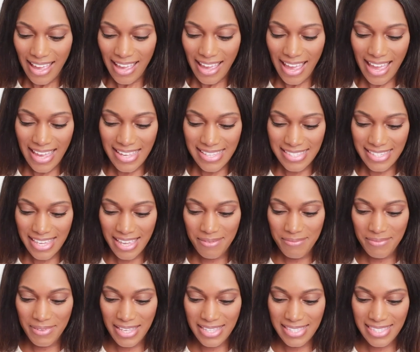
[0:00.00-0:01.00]
And
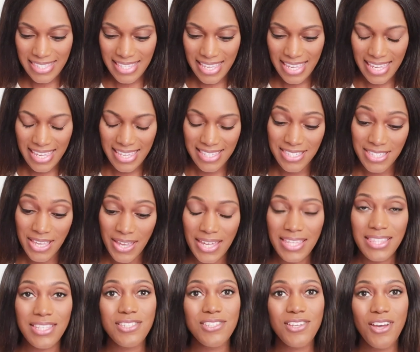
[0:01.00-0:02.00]
let's see. So
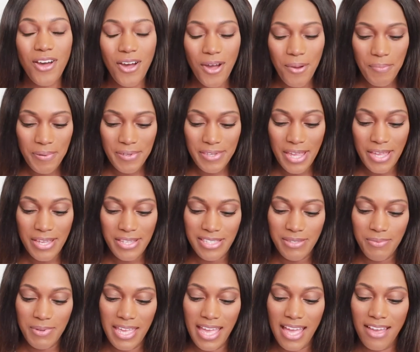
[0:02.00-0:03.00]
in the top
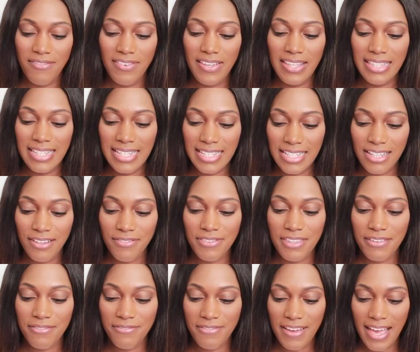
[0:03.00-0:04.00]
notes, we have Lily of
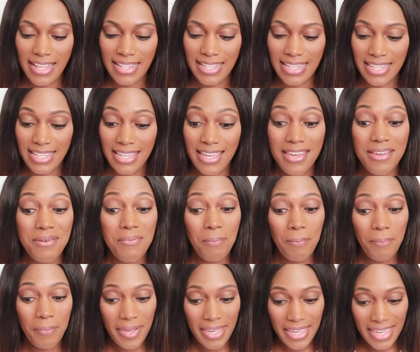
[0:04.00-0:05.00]
the Valley,
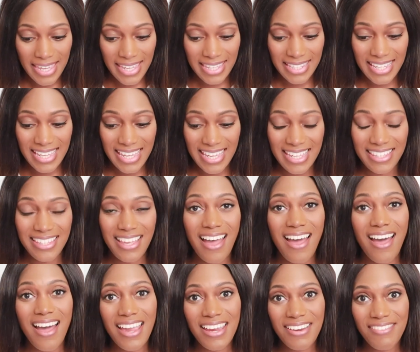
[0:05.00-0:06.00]
peony and
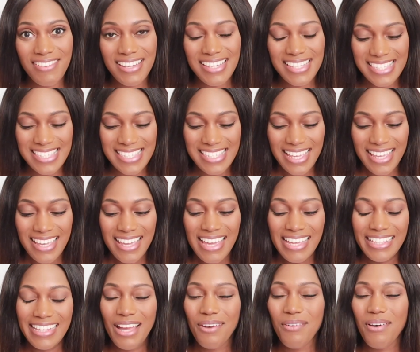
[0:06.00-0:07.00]
iris.
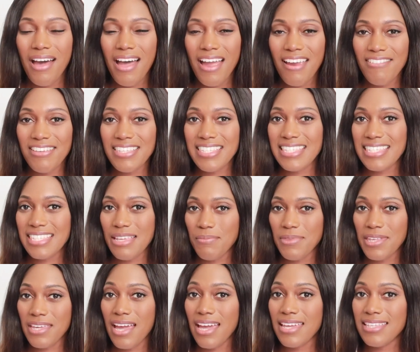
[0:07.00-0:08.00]
Now iris is
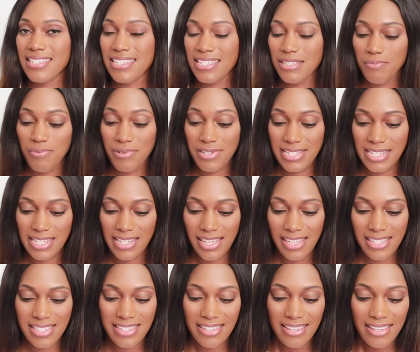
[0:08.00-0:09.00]
something I did
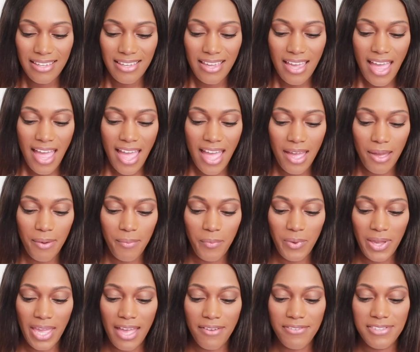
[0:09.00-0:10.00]
predict.
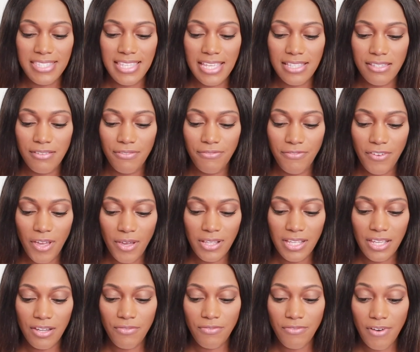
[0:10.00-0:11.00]
We have
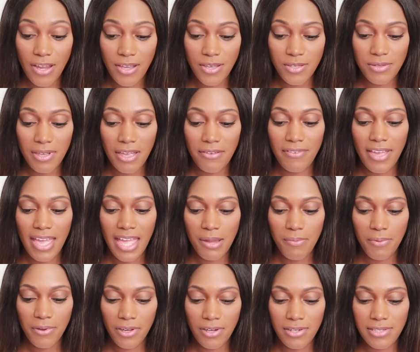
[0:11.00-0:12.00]
centifolia rose, we have
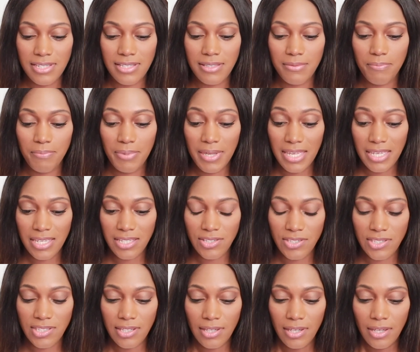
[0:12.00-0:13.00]
apricot and
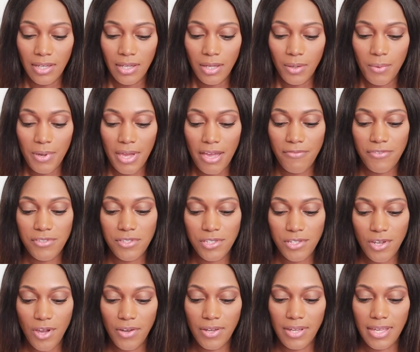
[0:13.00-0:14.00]
peach, we have
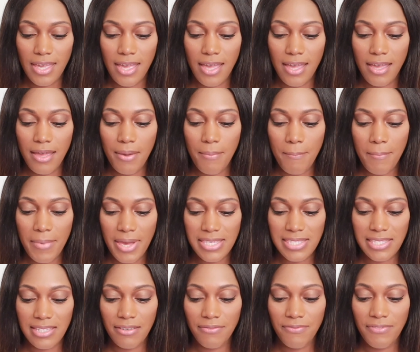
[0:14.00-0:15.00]
tonka,
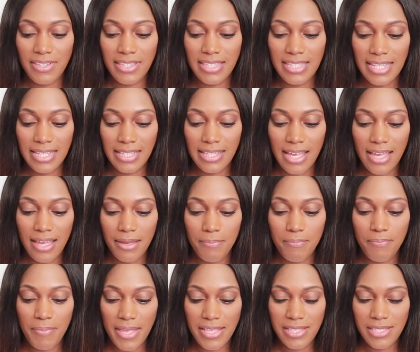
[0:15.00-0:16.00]
musk, vanilla,
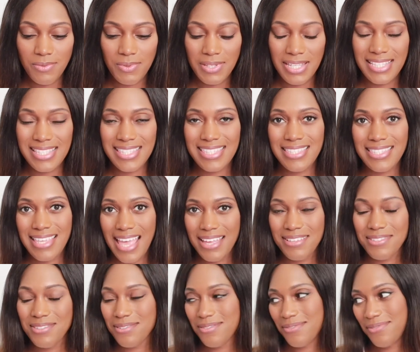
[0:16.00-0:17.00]
benzoin and
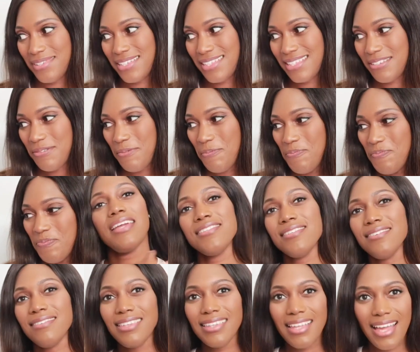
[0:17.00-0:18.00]
sandalwood. I
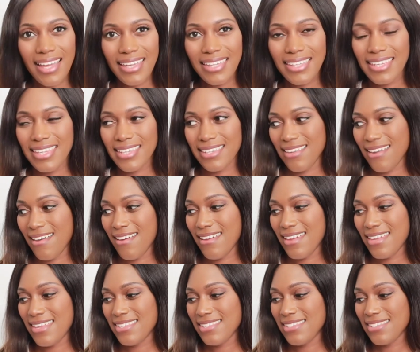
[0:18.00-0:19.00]
do like it,
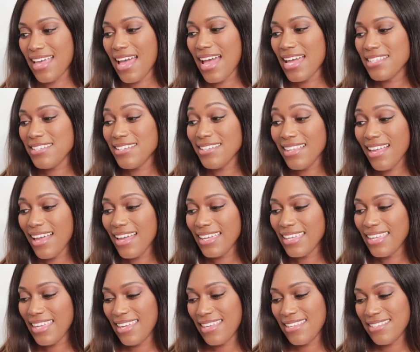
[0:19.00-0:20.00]
guys. I do
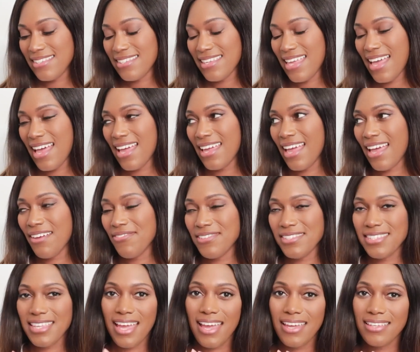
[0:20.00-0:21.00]
like it. I have to
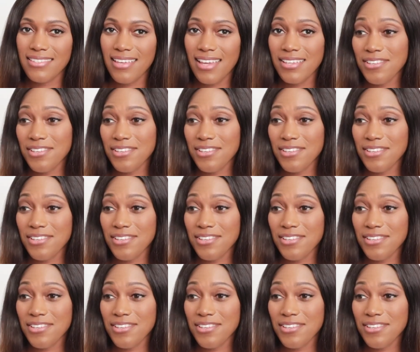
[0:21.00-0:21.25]
say I